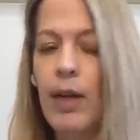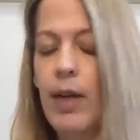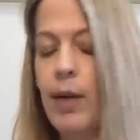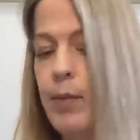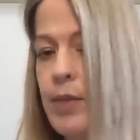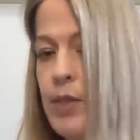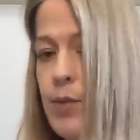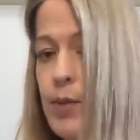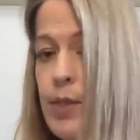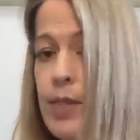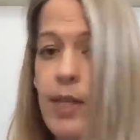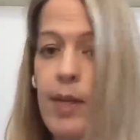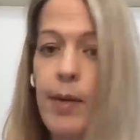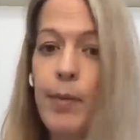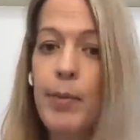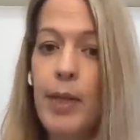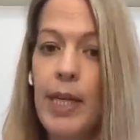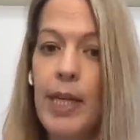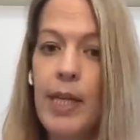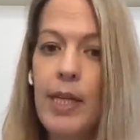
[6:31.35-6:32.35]
which was
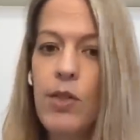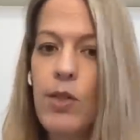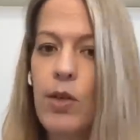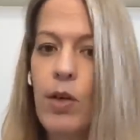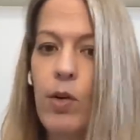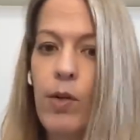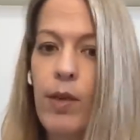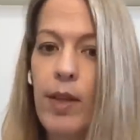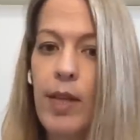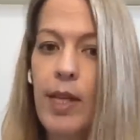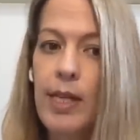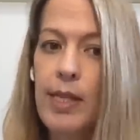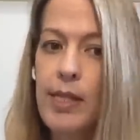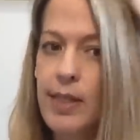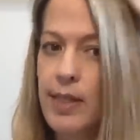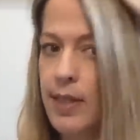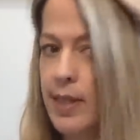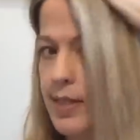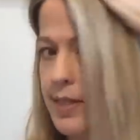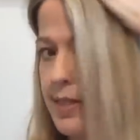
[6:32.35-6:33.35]
complete. So
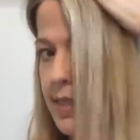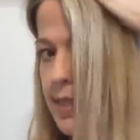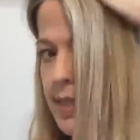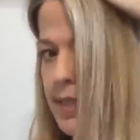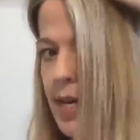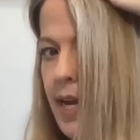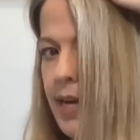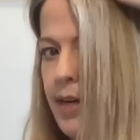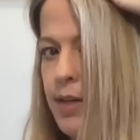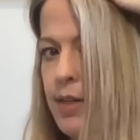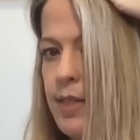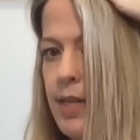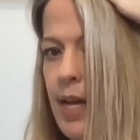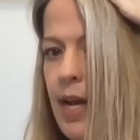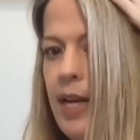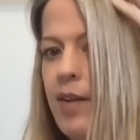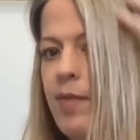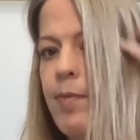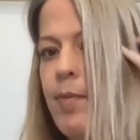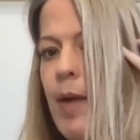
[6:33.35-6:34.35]
this entire
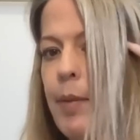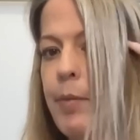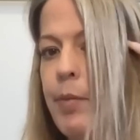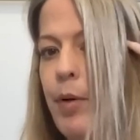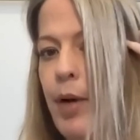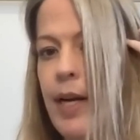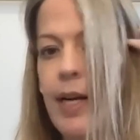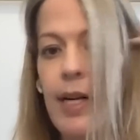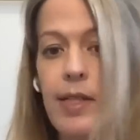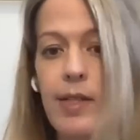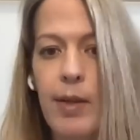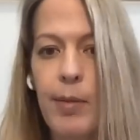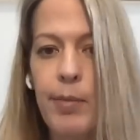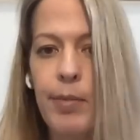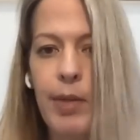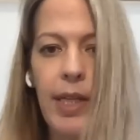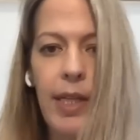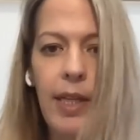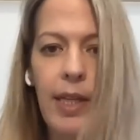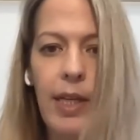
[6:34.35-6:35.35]
side of my brain is
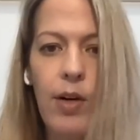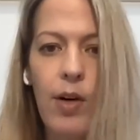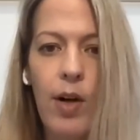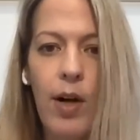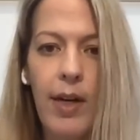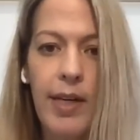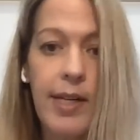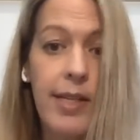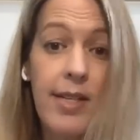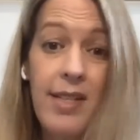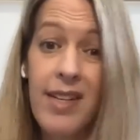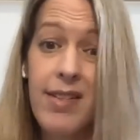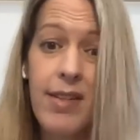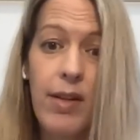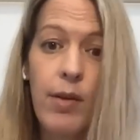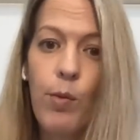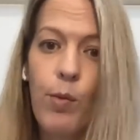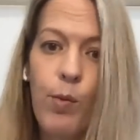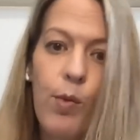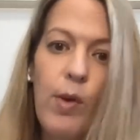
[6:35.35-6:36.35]
completely gone. It
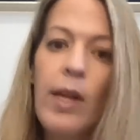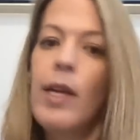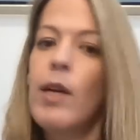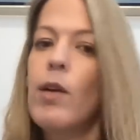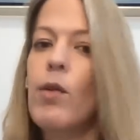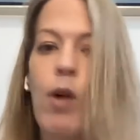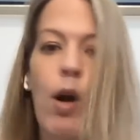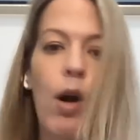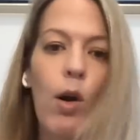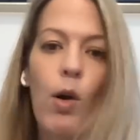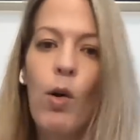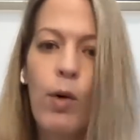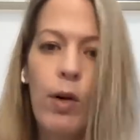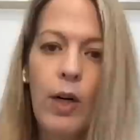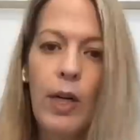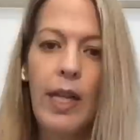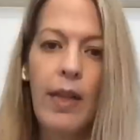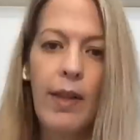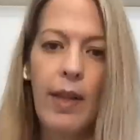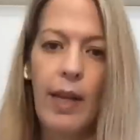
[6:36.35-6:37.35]
doesn't regrow
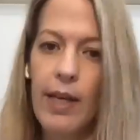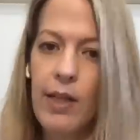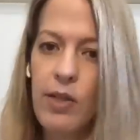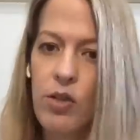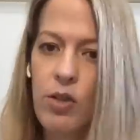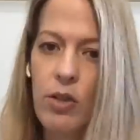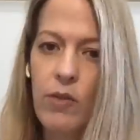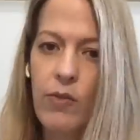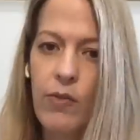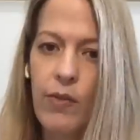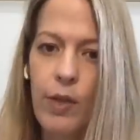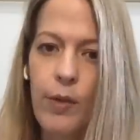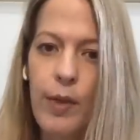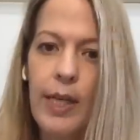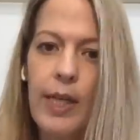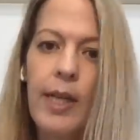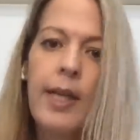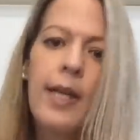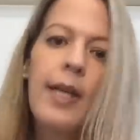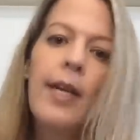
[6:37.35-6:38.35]
or anything. It's just
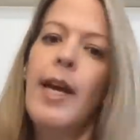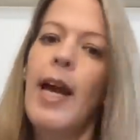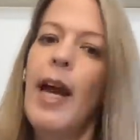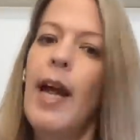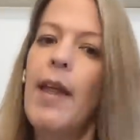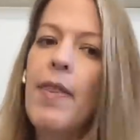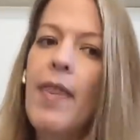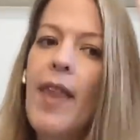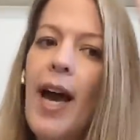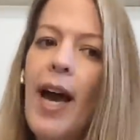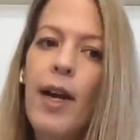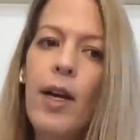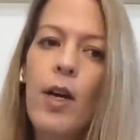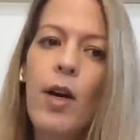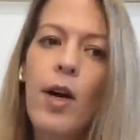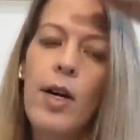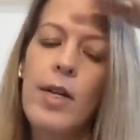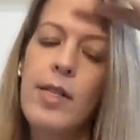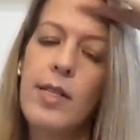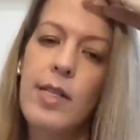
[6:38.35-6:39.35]
fluid. And that
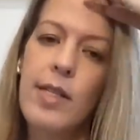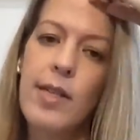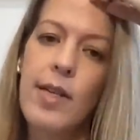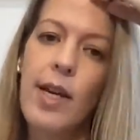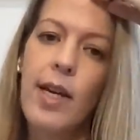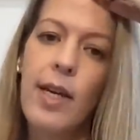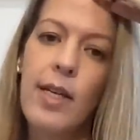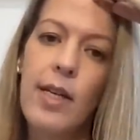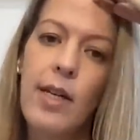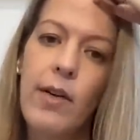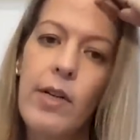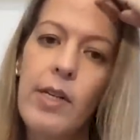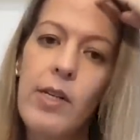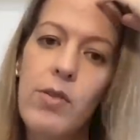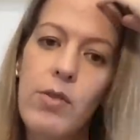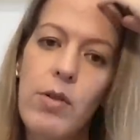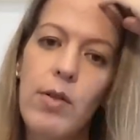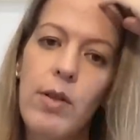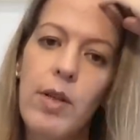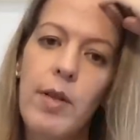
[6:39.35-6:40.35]
caused a secondary
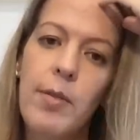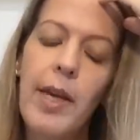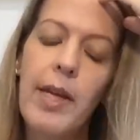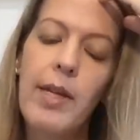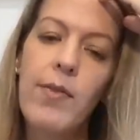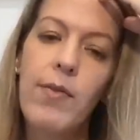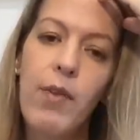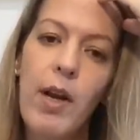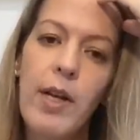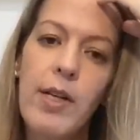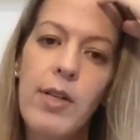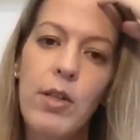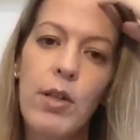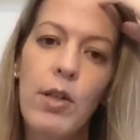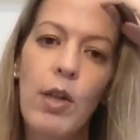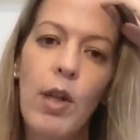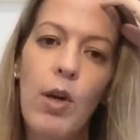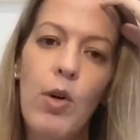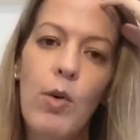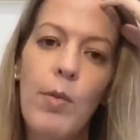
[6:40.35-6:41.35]
stroke in my
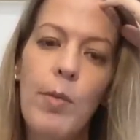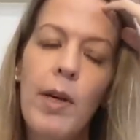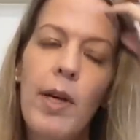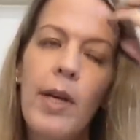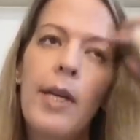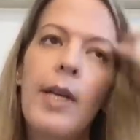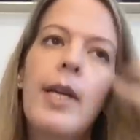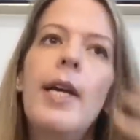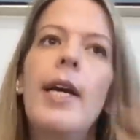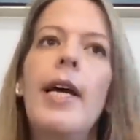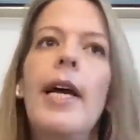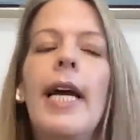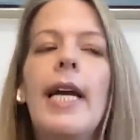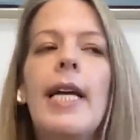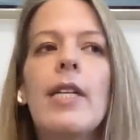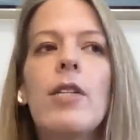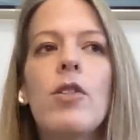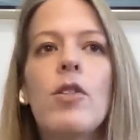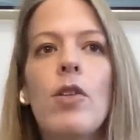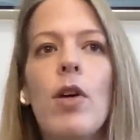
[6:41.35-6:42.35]
frontal lobe.
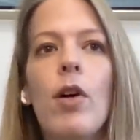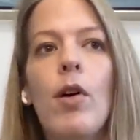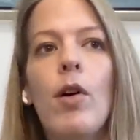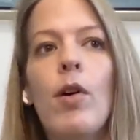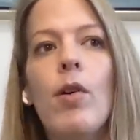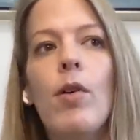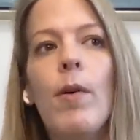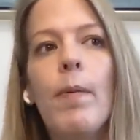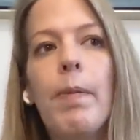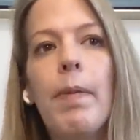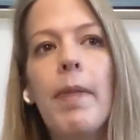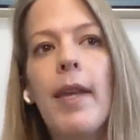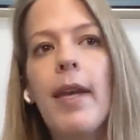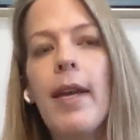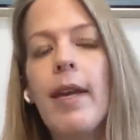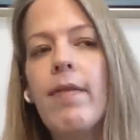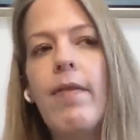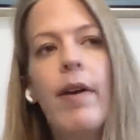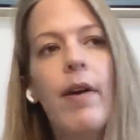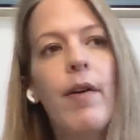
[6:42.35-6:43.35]
And so
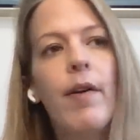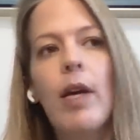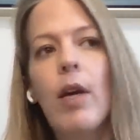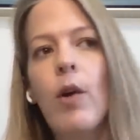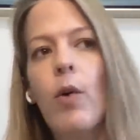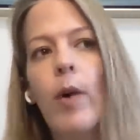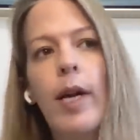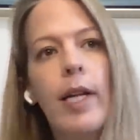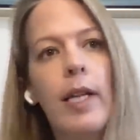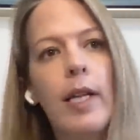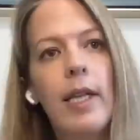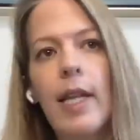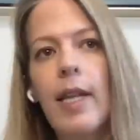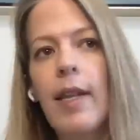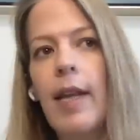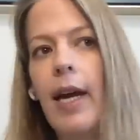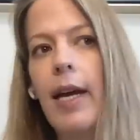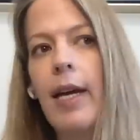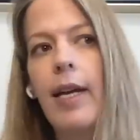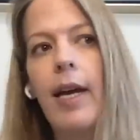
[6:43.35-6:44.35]
very quickly
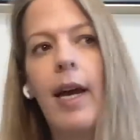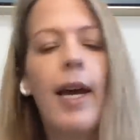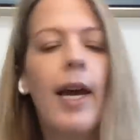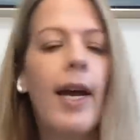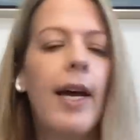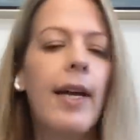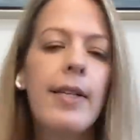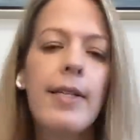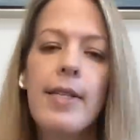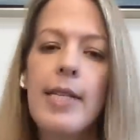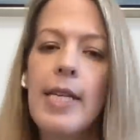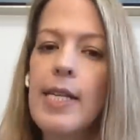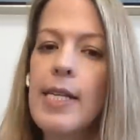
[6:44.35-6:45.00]
then I had a